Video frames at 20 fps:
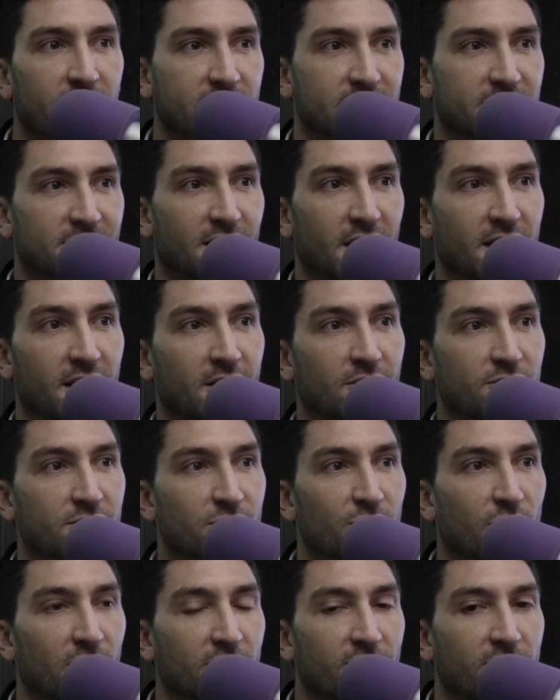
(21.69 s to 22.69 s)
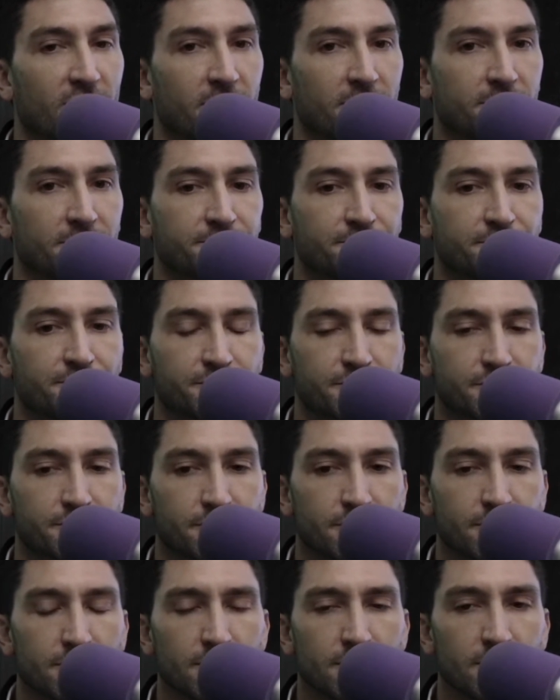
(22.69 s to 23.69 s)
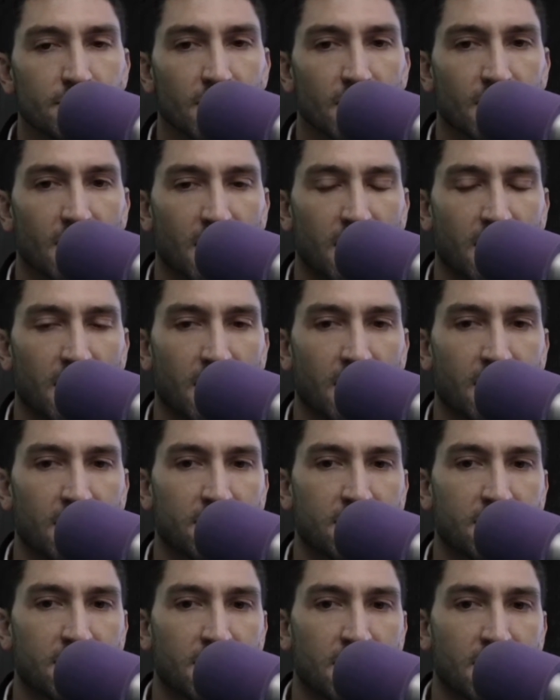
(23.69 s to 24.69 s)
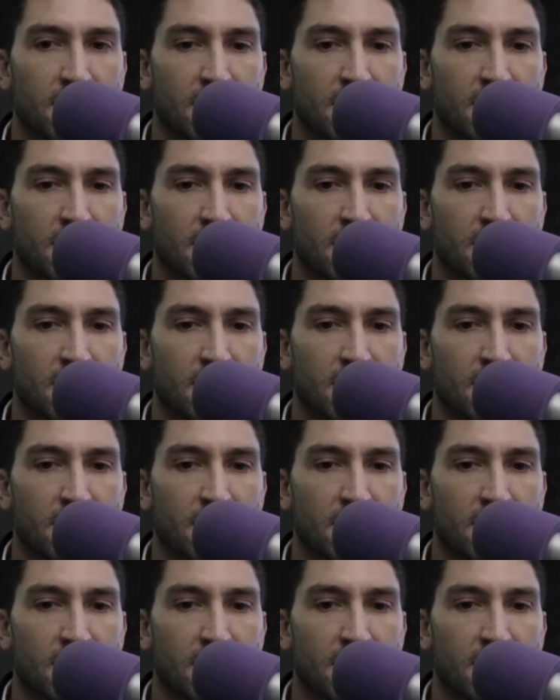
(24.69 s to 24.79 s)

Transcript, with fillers: and skating was one of them. And